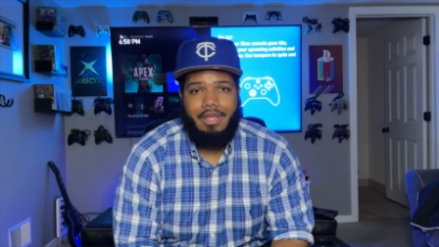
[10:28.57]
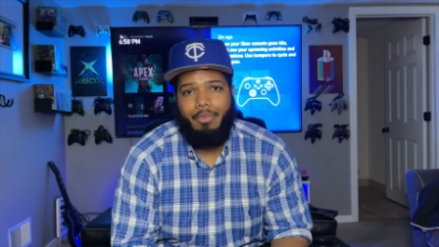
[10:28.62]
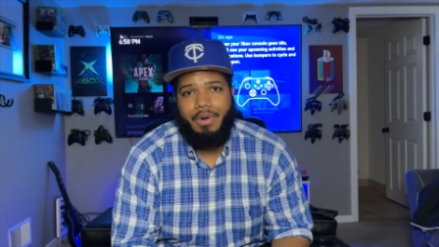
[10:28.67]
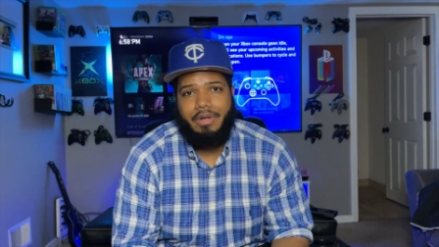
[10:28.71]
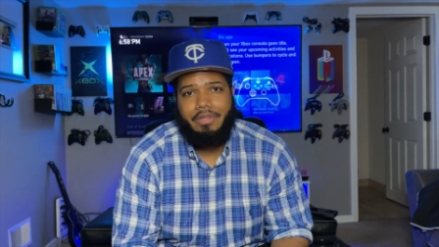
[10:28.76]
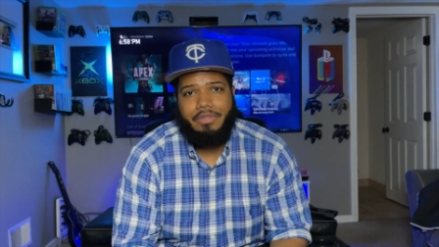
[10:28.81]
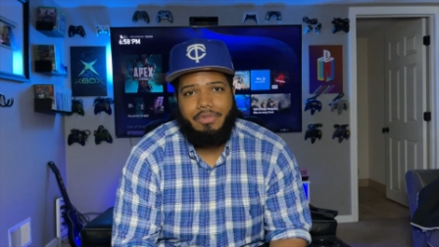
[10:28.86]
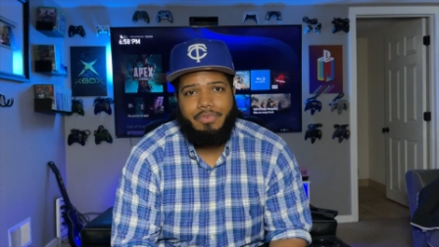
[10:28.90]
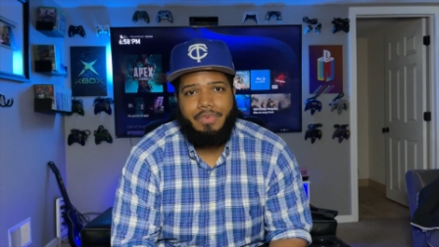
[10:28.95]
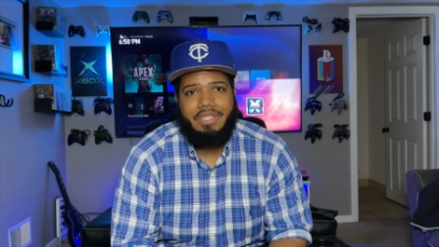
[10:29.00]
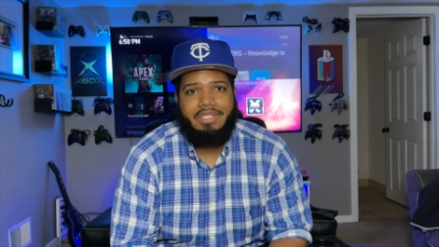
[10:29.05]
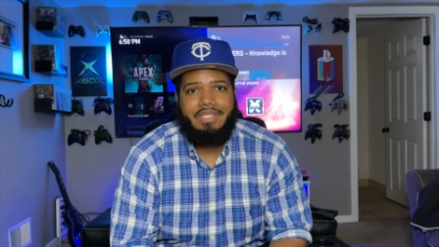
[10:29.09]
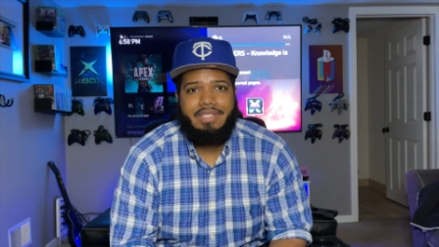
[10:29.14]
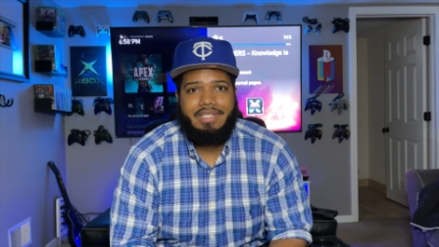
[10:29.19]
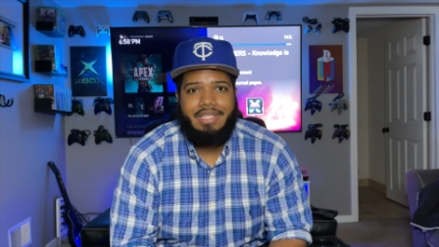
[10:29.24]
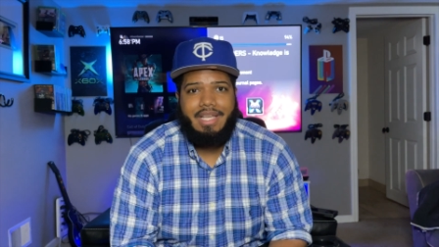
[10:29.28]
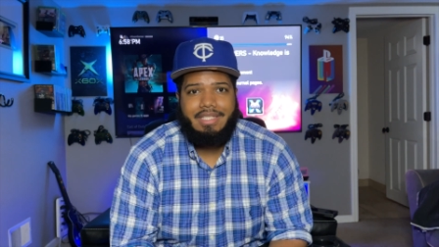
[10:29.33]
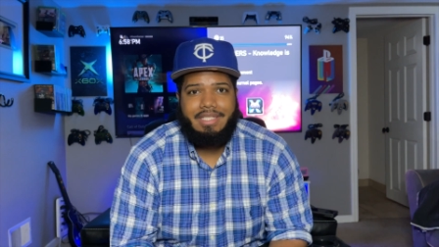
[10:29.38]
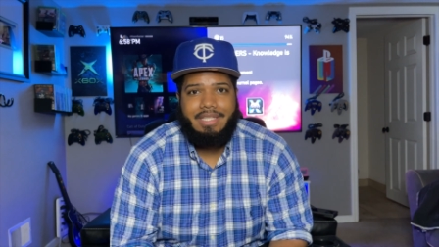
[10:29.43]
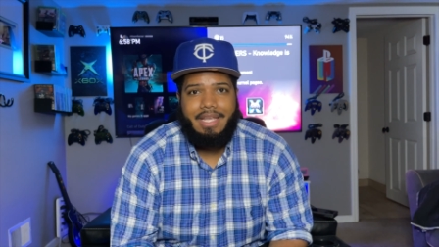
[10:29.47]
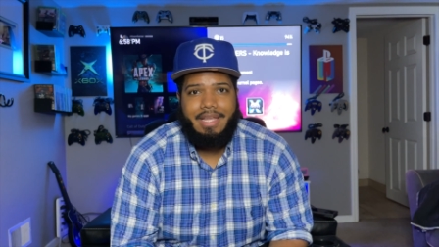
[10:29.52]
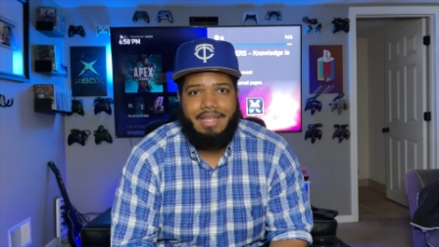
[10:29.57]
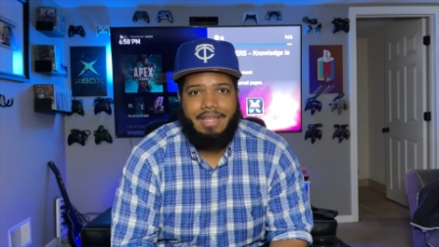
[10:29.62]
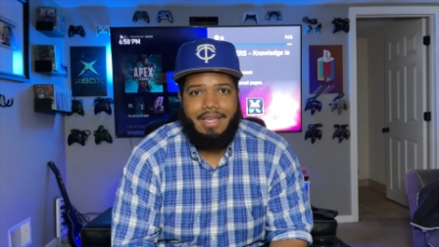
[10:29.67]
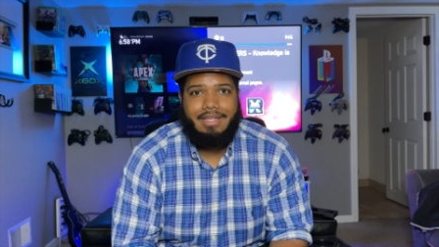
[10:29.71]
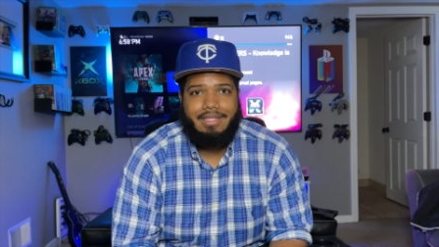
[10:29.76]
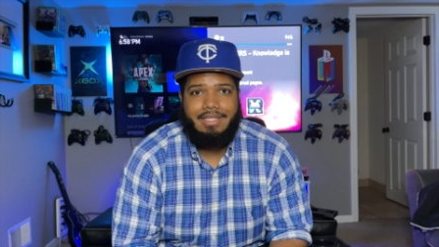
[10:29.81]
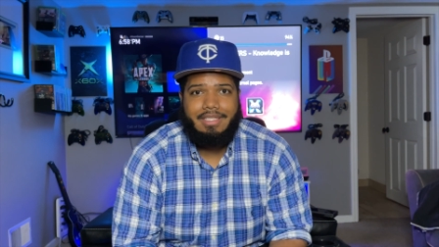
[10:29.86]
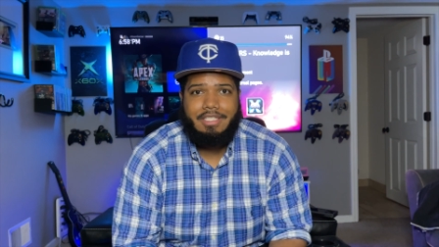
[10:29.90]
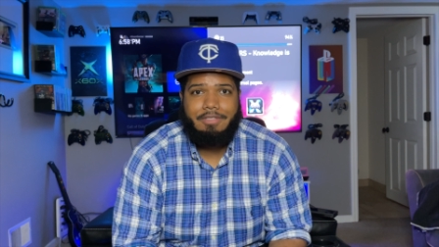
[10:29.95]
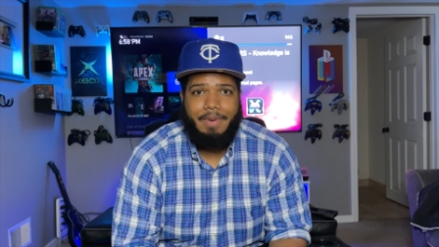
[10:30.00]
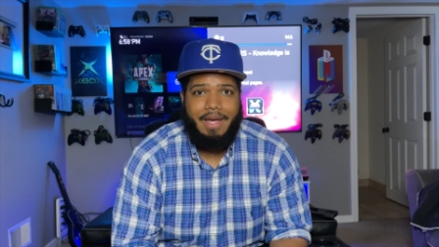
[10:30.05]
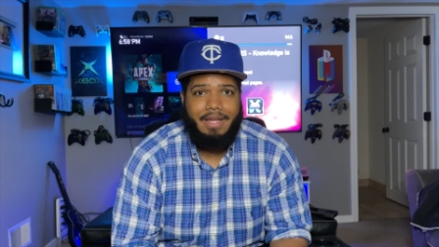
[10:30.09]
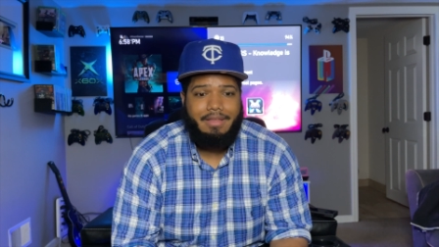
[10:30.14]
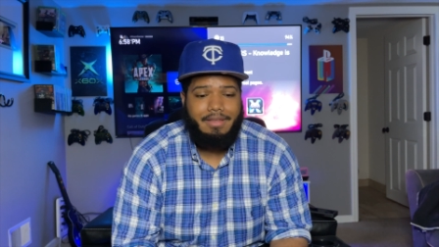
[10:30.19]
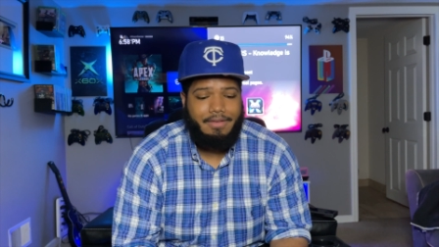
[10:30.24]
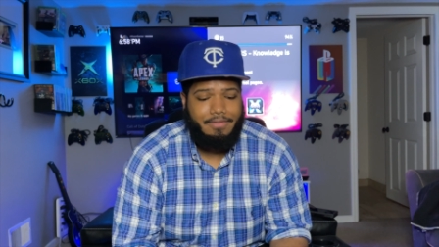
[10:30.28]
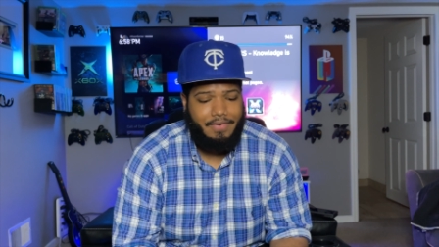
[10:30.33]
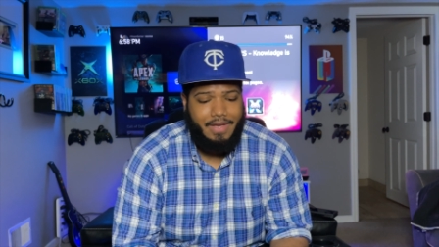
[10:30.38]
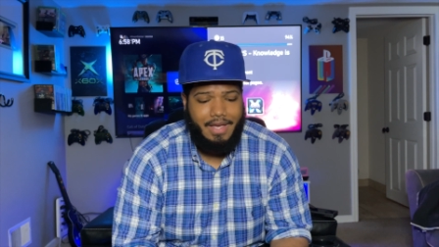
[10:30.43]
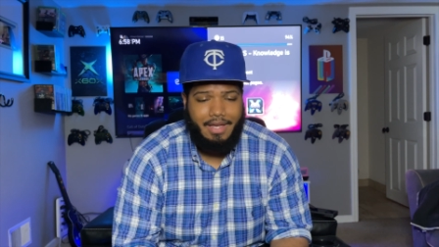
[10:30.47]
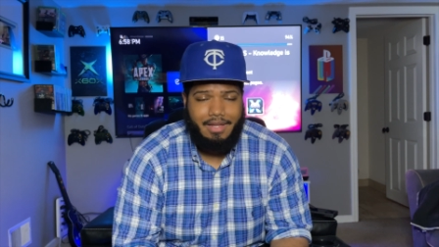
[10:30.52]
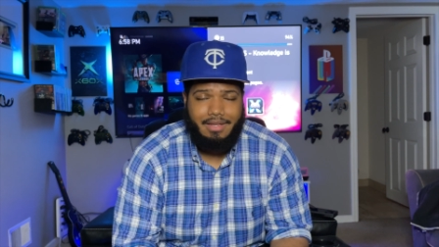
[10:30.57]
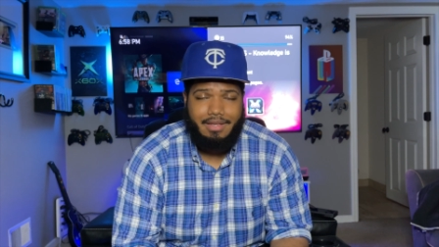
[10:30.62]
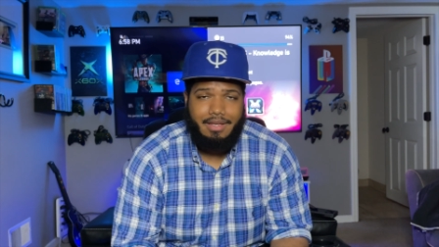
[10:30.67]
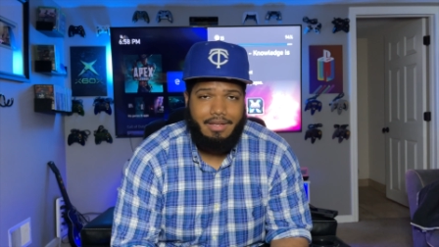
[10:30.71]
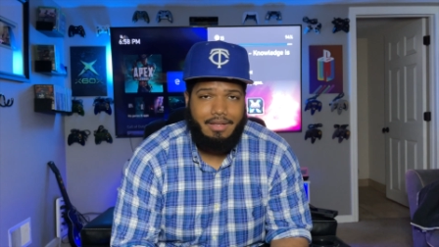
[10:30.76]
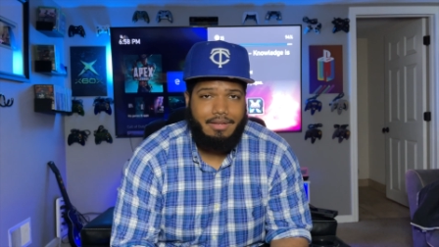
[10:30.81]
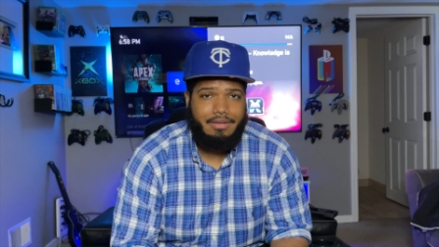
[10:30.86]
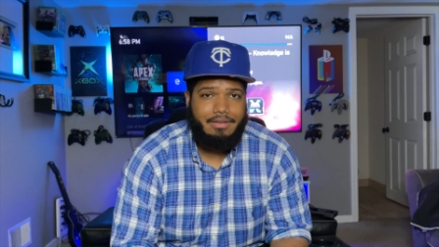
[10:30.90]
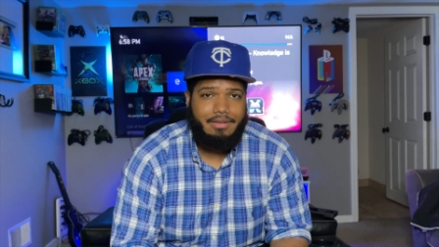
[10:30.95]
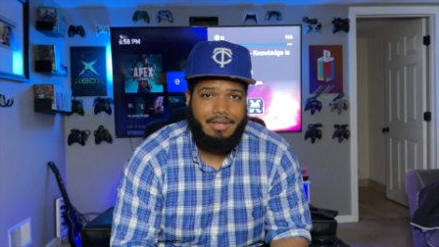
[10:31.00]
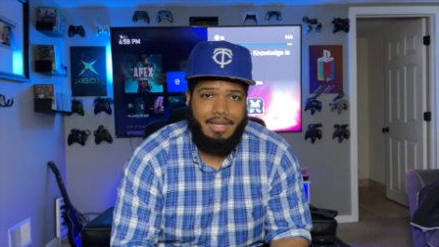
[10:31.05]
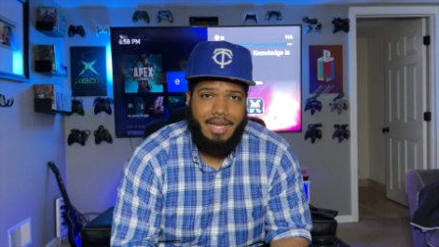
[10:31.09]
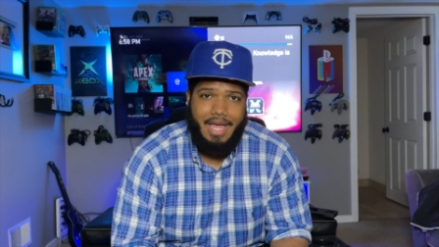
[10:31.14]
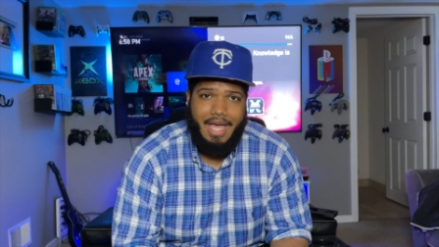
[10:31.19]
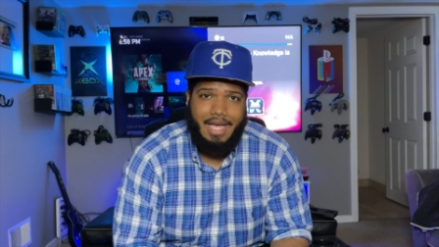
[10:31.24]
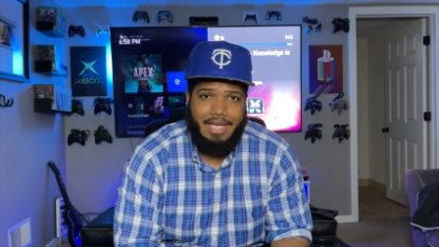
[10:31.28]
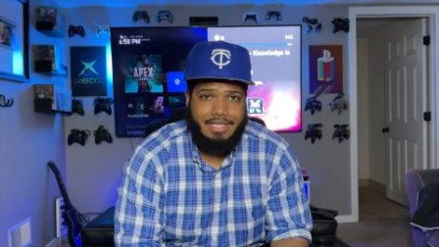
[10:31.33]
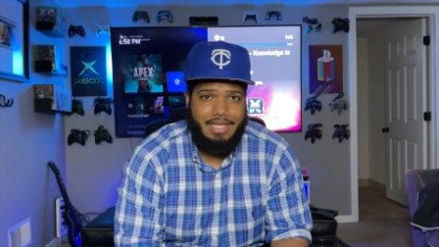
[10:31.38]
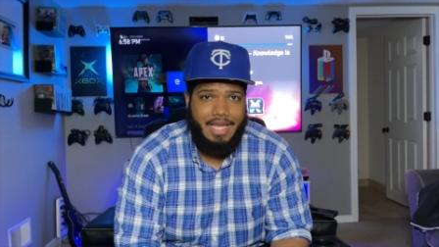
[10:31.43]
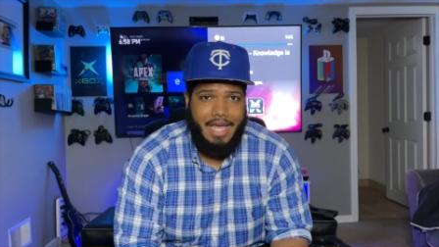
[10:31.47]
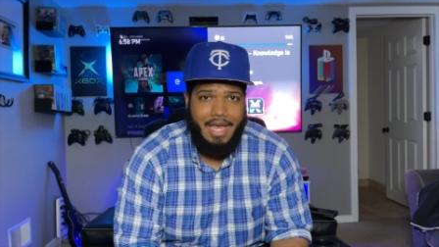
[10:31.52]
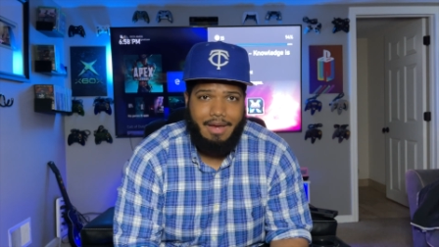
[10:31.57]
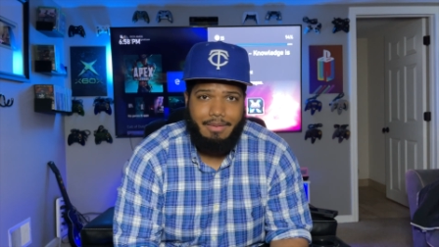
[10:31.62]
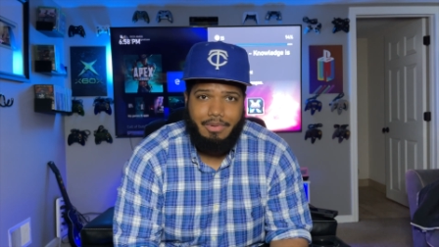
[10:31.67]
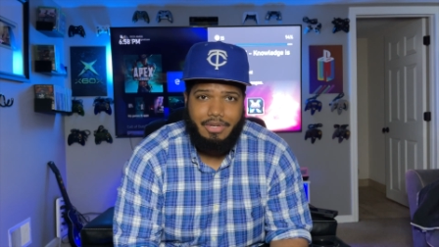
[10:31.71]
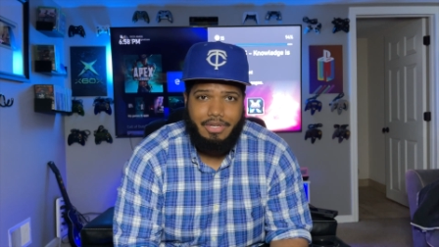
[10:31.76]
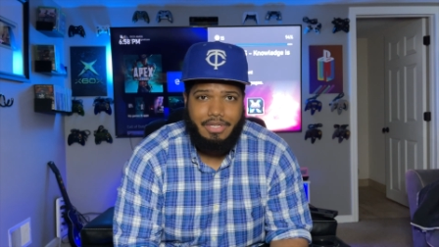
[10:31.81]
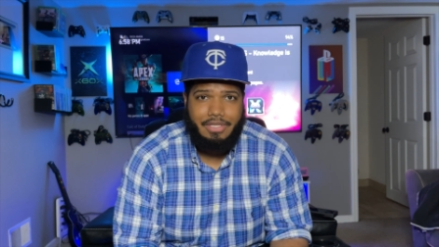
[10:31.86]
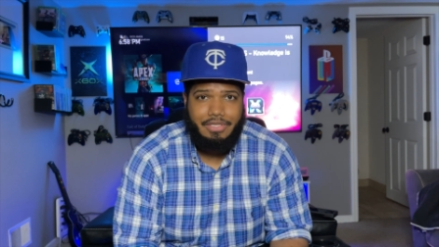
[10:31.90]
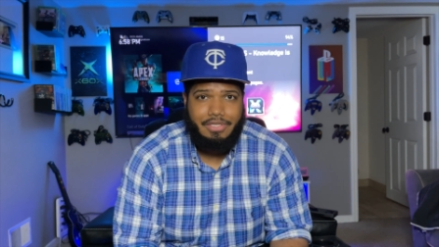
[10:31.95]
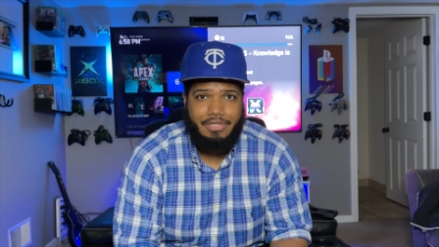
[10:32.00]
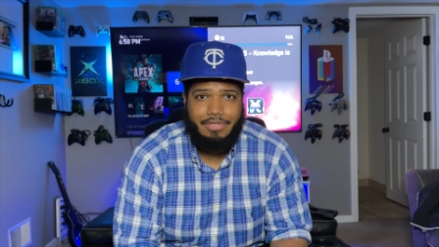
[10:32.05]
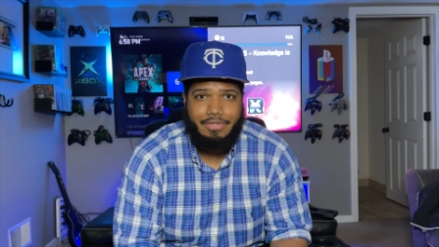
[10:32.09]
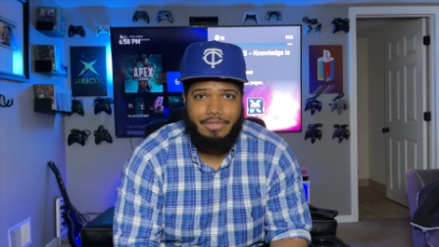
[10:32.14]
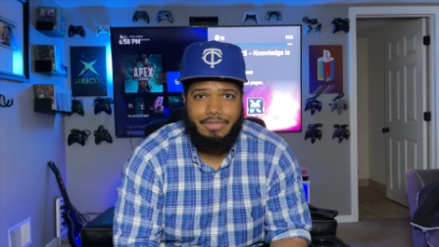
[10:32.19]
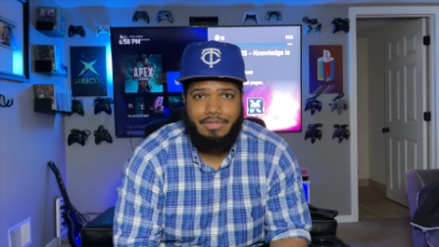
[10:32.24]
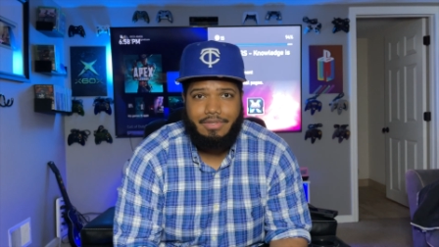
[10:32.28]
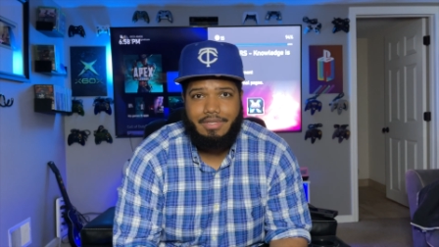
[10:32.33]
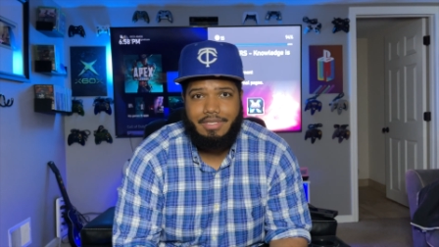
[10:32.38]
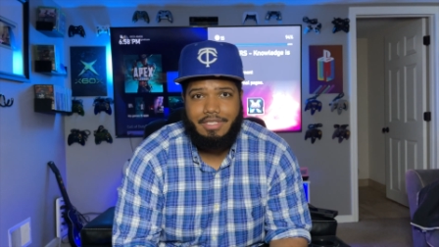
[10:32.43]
One of the reasons I say that, despite the fact that it has camera issues,